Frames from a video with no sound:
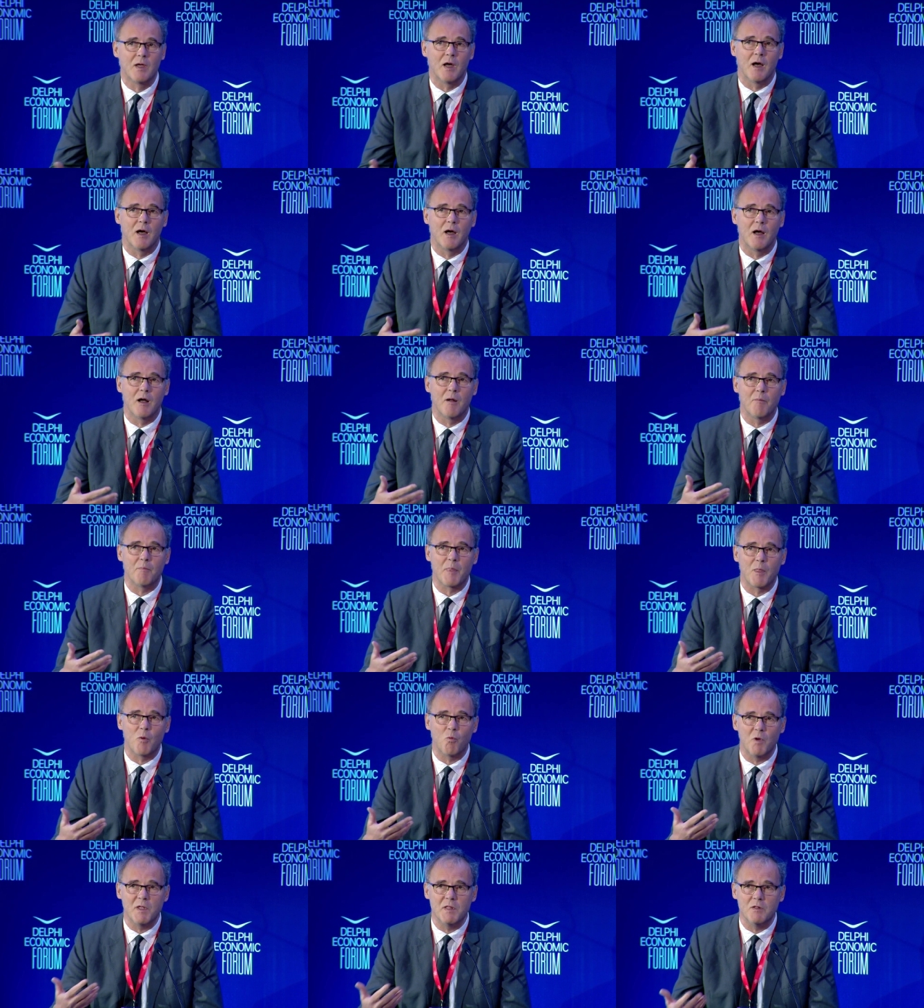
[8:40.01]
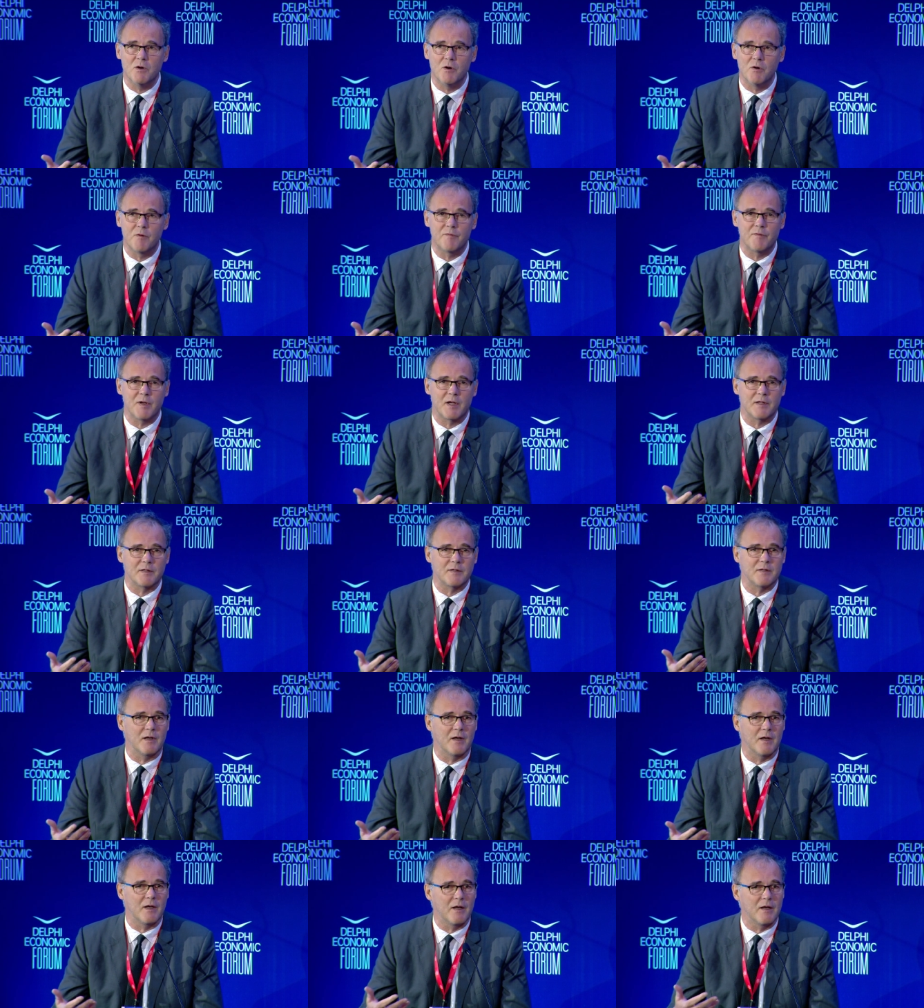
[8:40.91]
Um, we know
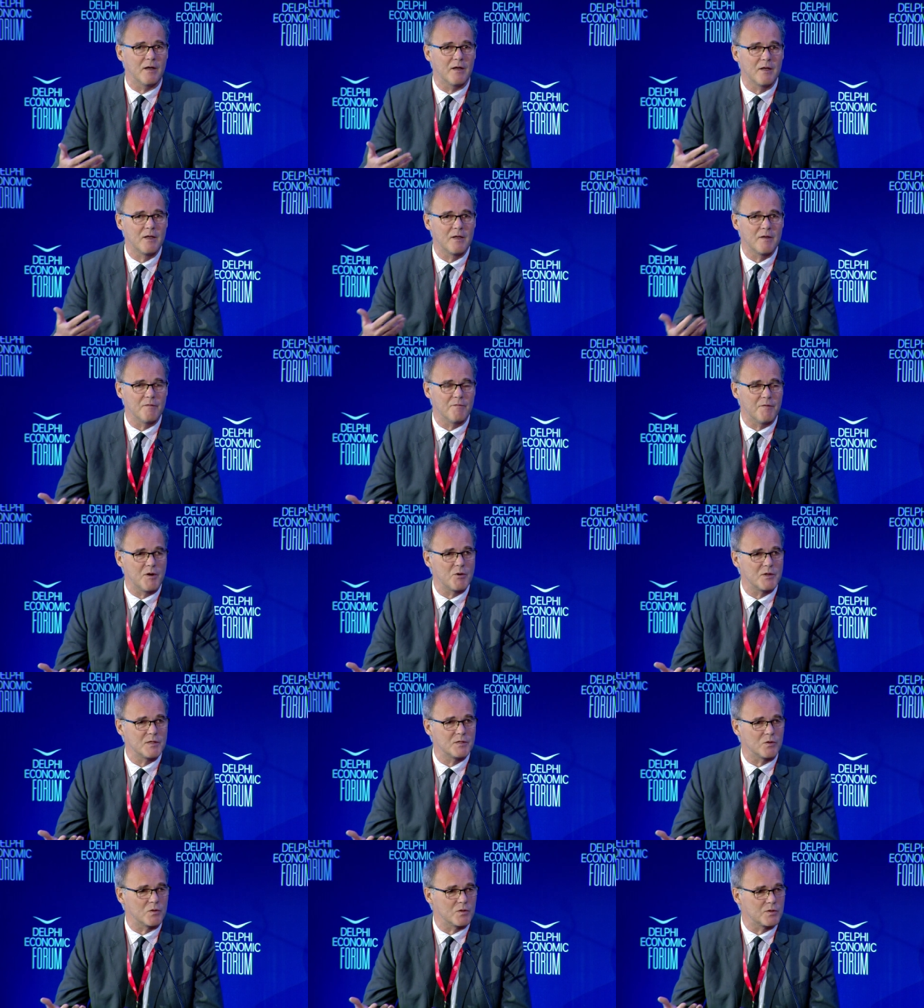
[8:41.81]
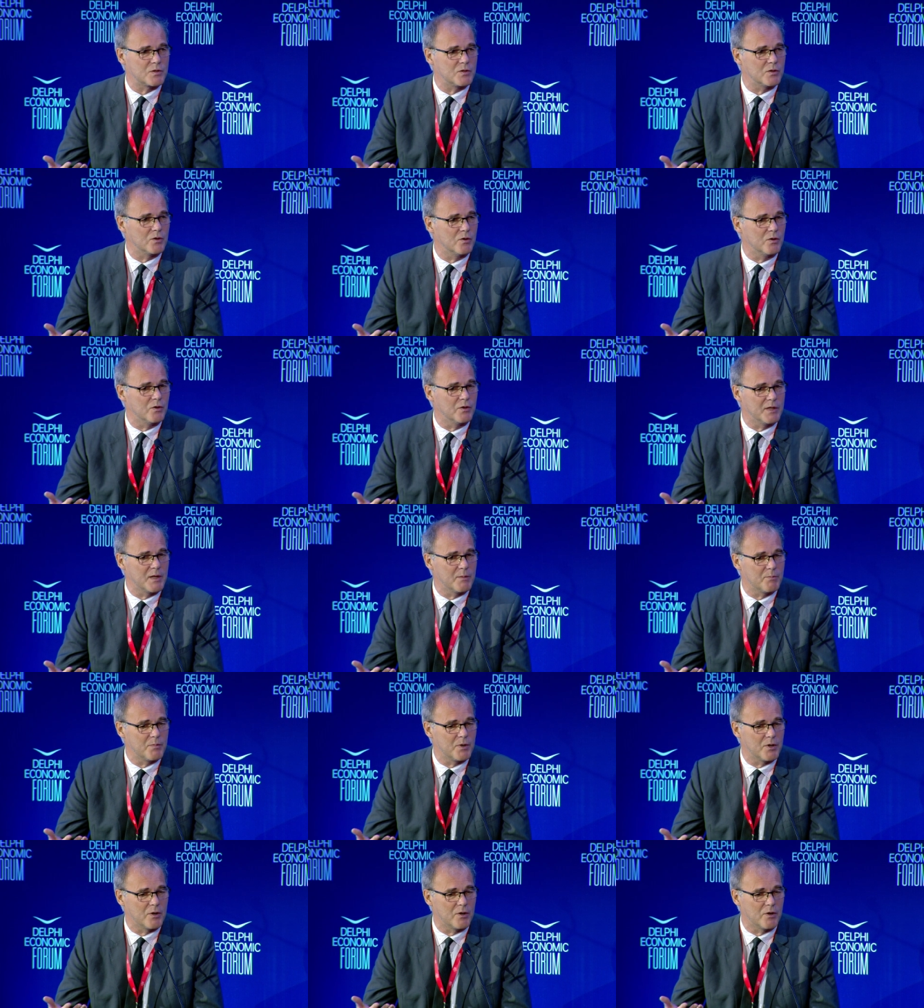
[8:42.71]
that uh, there is also a
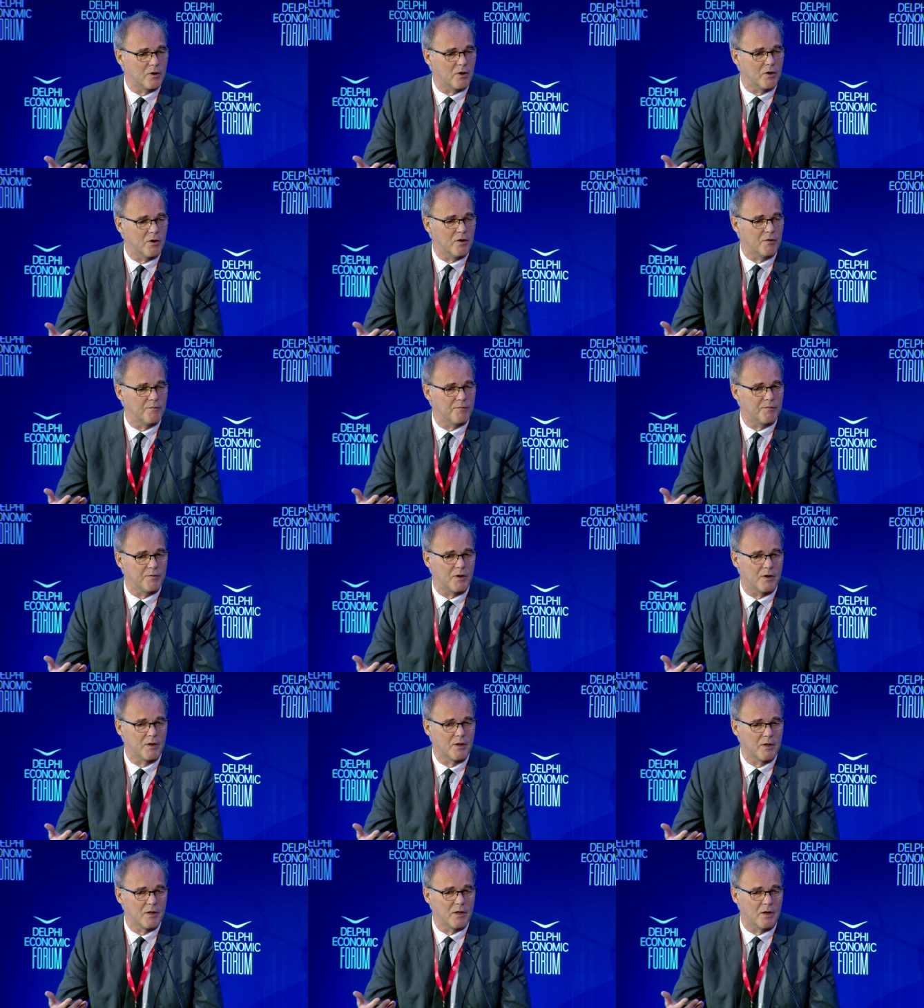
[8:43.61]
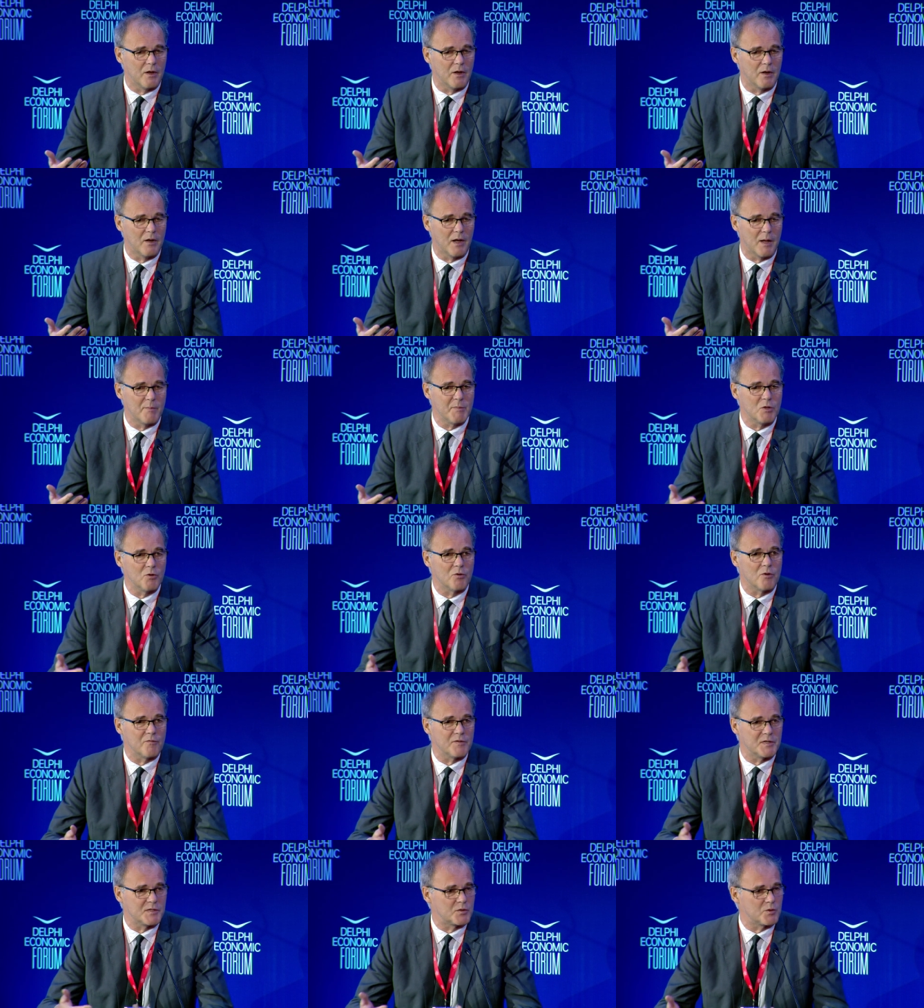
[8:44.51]
number of, uh, I mean,
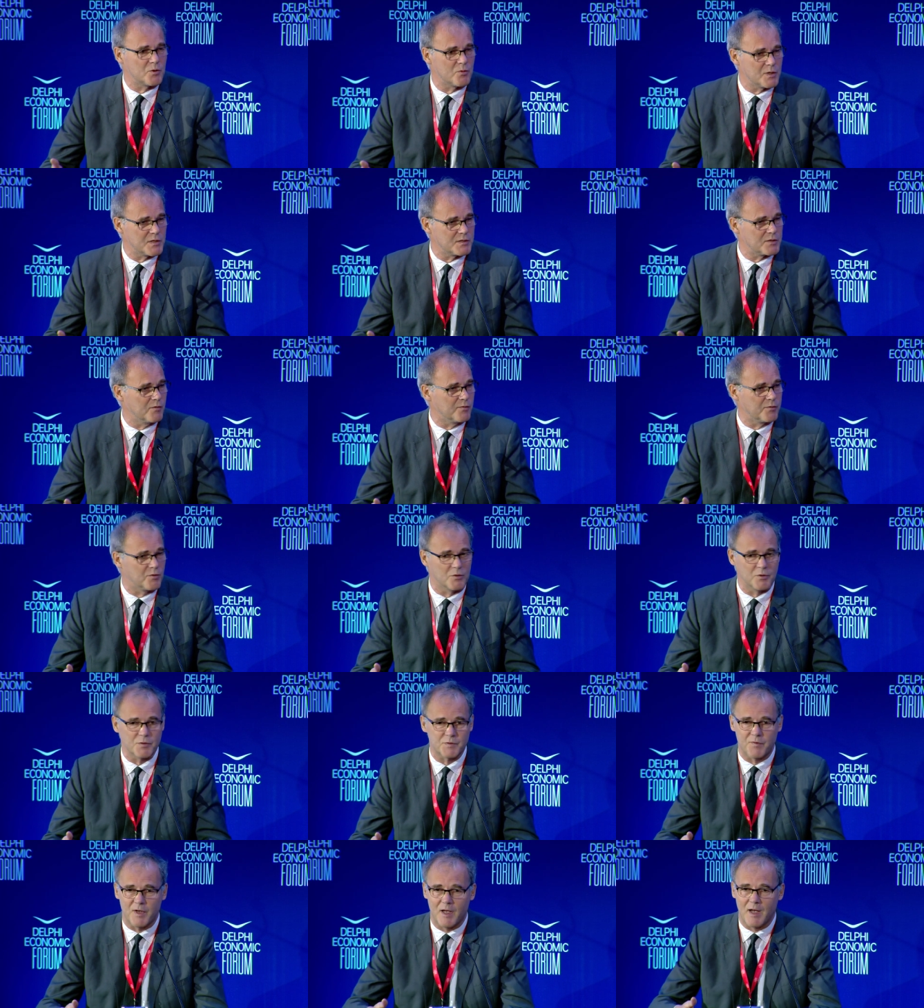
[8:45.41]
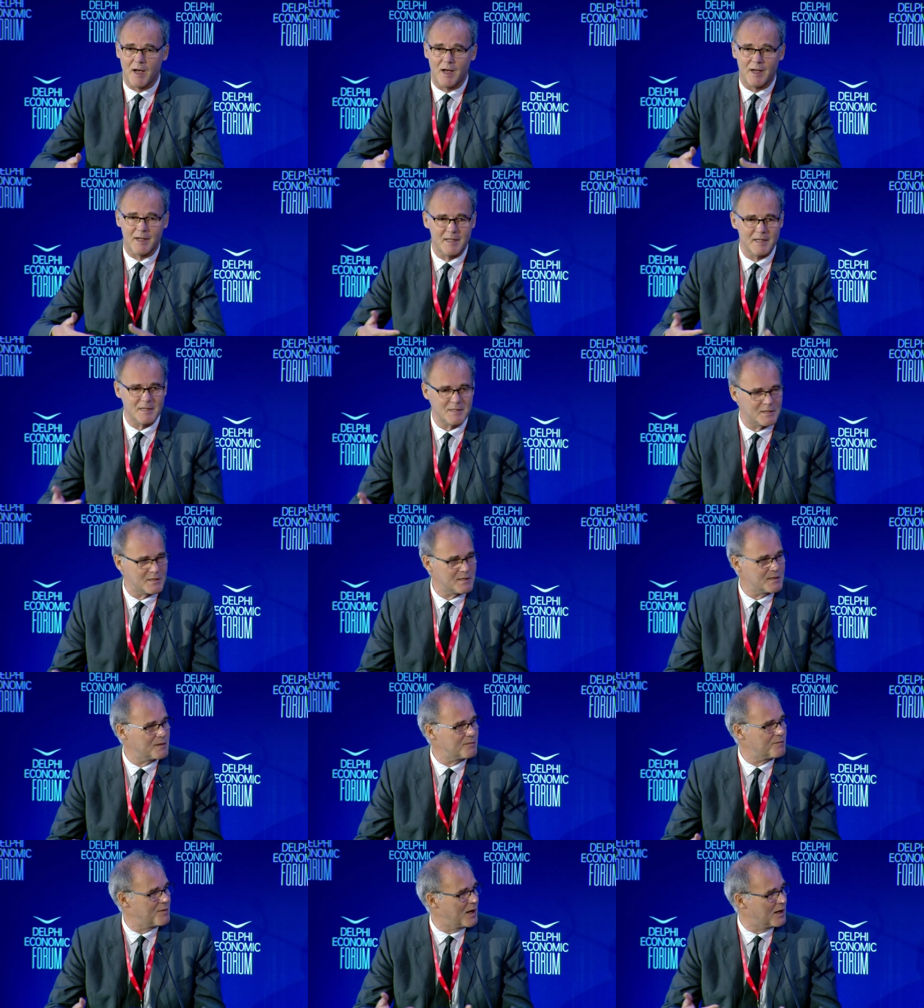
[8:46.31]
all of these tourists, of course, they are
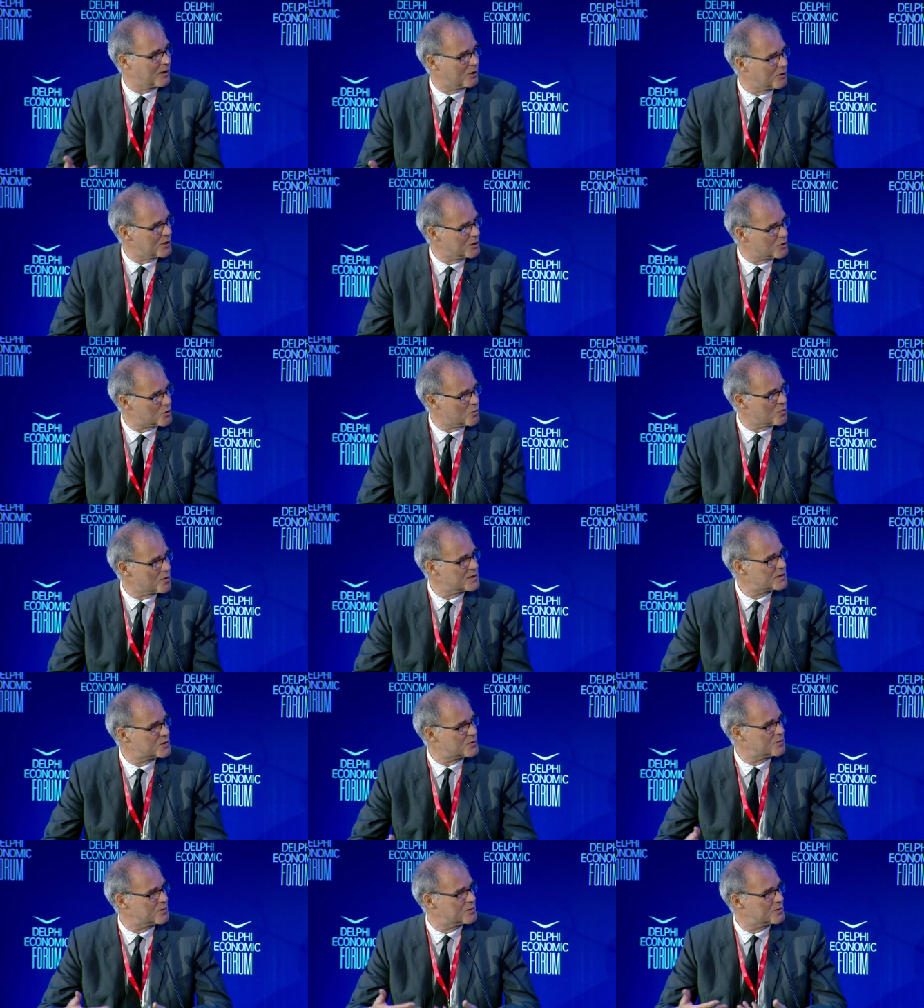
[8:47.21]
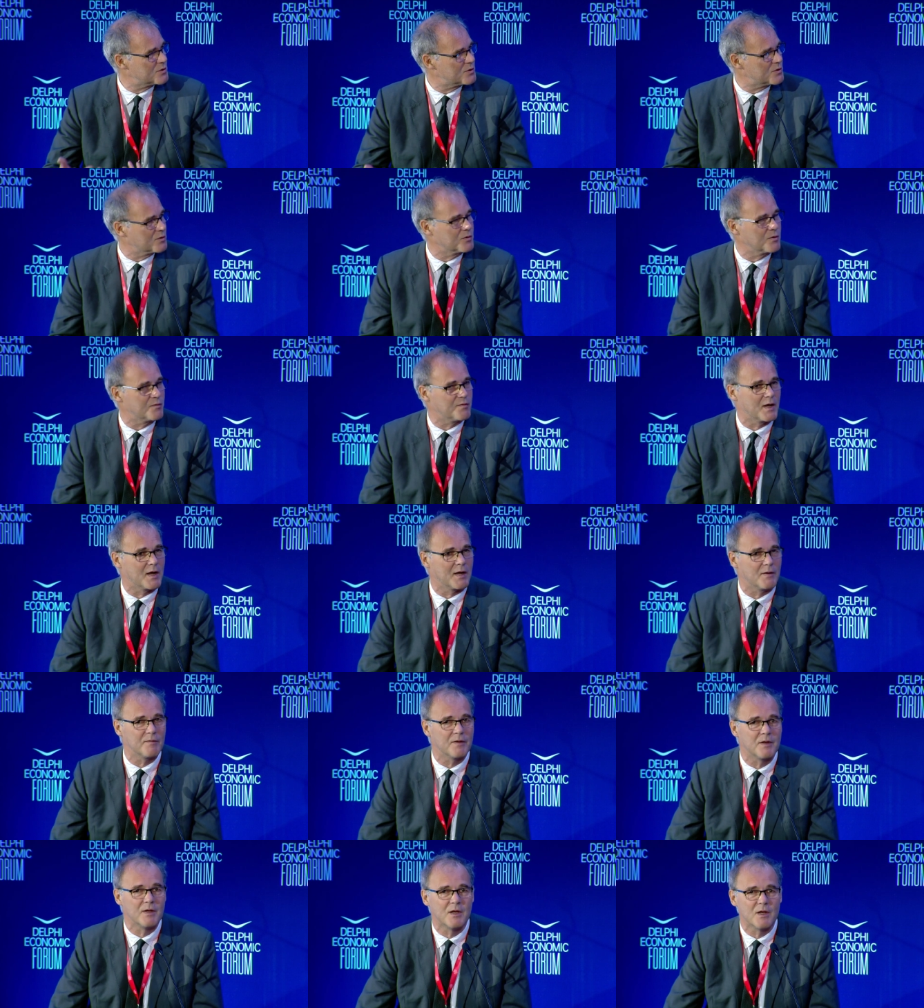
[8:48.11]
eating, they are going to restaurants, you know, they
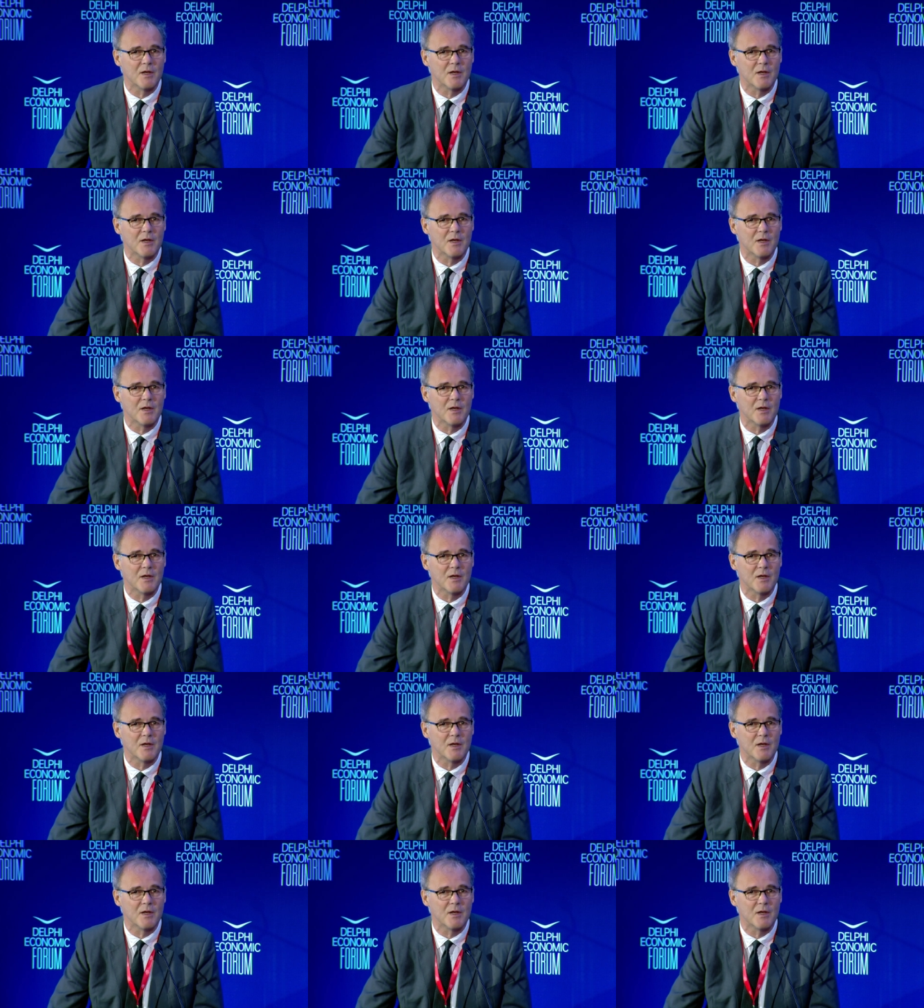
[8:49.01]
are